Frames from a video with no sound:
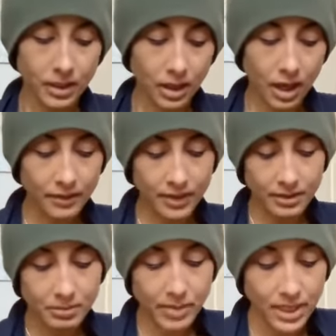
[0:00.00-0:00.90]
A lot of
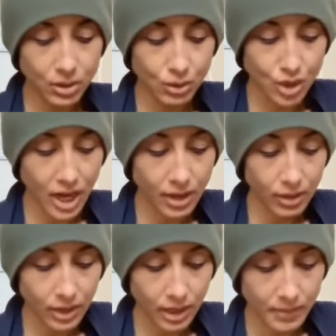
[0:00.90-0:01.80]
this mental
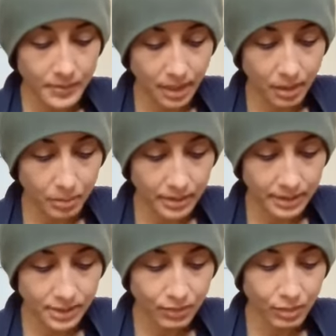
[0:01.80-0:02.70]
chatter that comes up, at
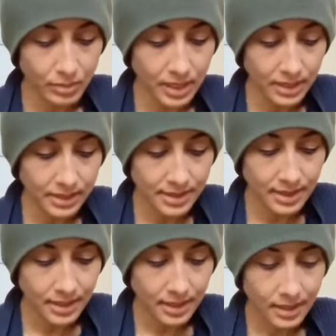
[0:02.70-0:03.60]
least for me, is
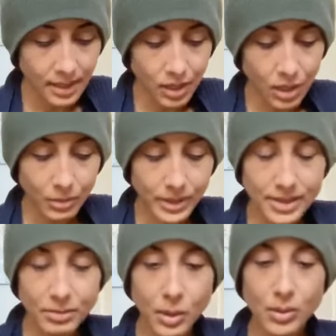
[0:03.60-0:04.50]
not
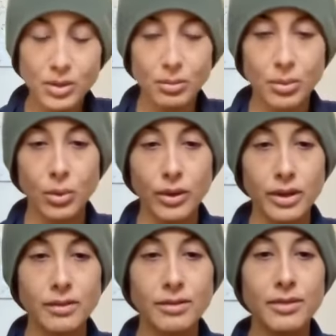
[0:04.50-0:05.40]
always the most
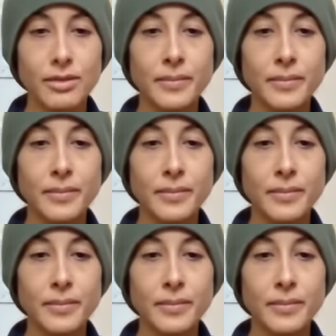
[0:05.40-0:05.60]
supportive.